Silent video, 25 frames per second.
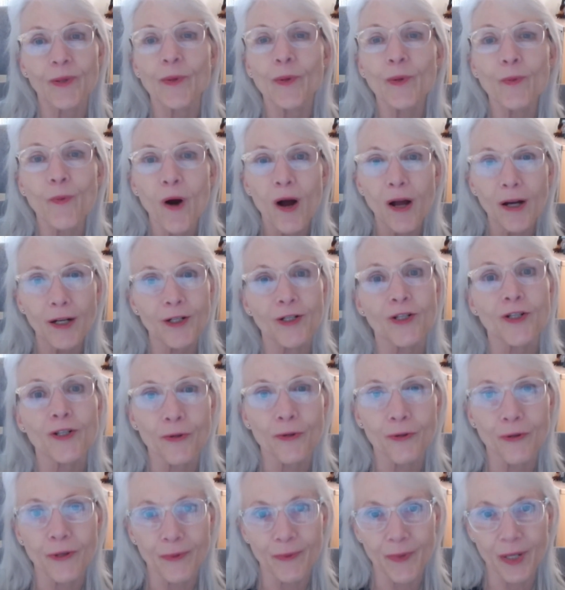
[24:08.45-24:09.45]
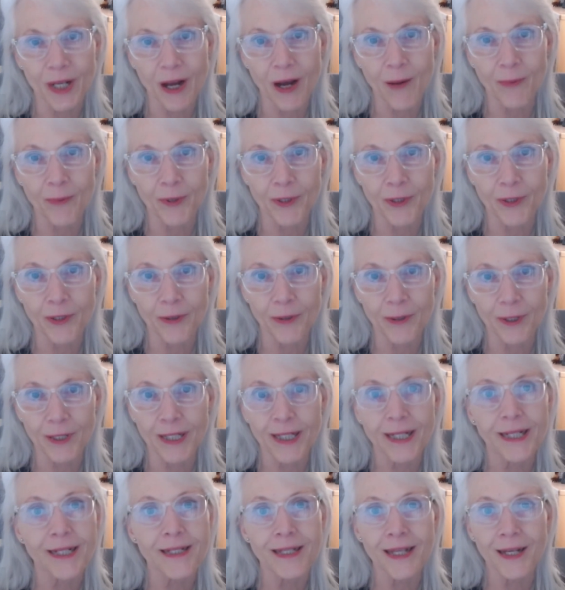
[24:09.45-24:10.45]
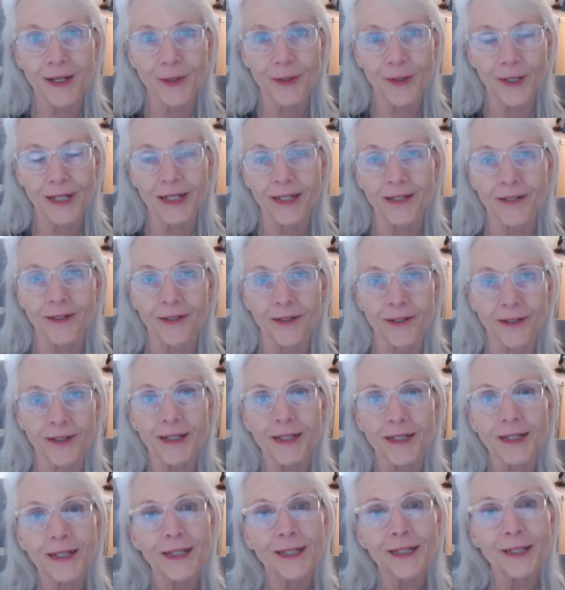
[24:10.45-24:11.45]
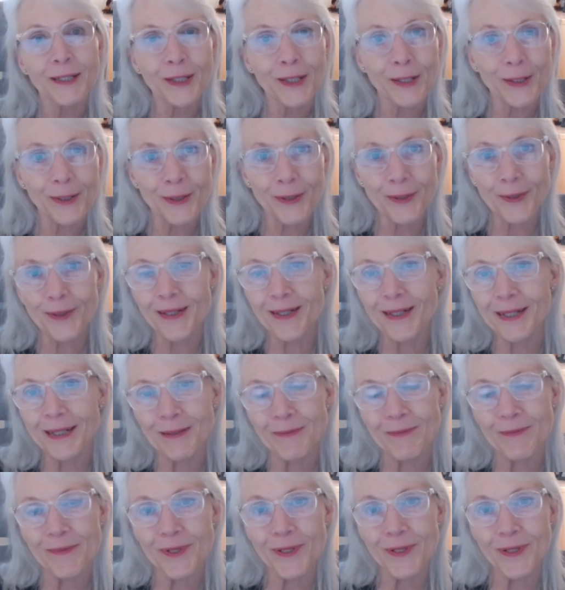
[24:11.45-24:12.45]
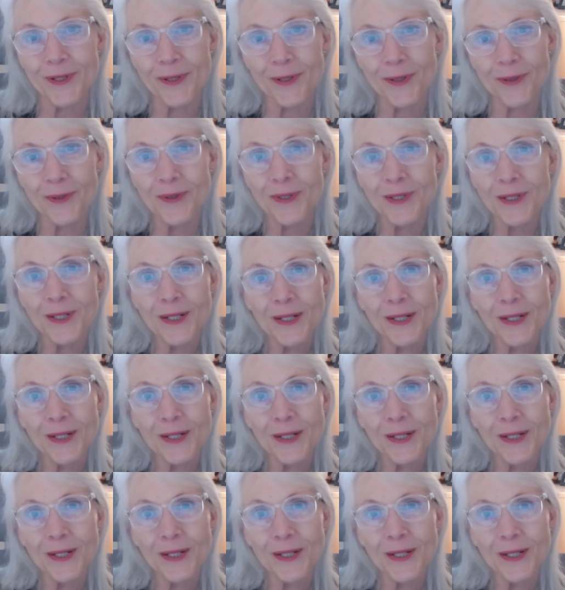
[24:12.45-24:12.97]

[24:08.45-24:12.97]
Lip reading: We want to show them the opportunities that are here. So